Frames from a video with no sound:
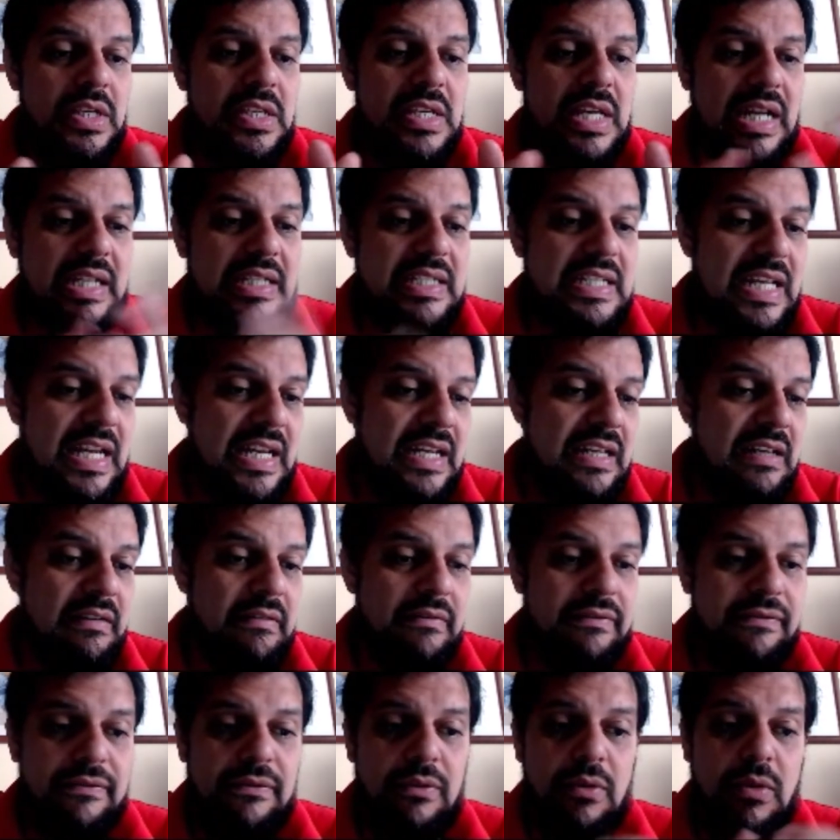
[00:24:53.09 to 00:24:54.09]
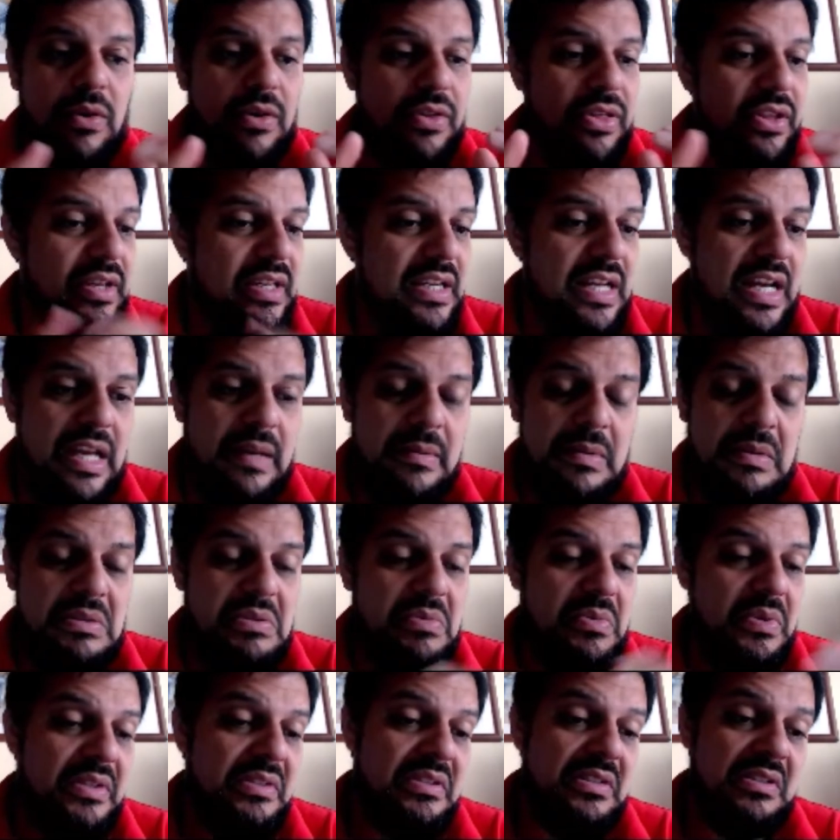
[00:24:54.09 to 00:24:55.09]
jack 10 fourth in diamonds,
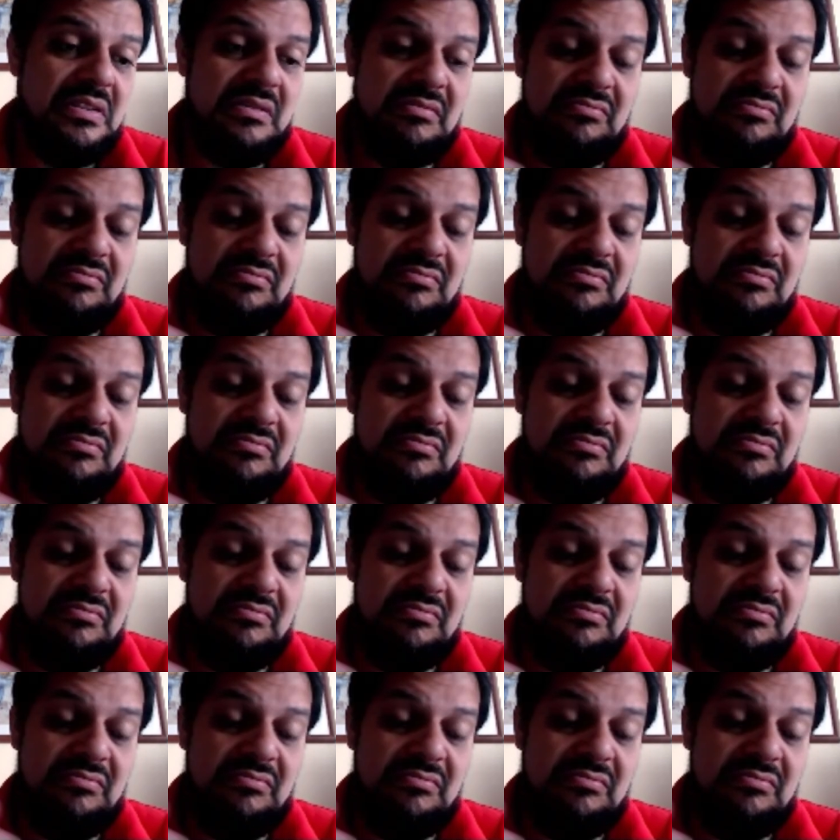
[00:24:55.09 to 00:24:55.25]
which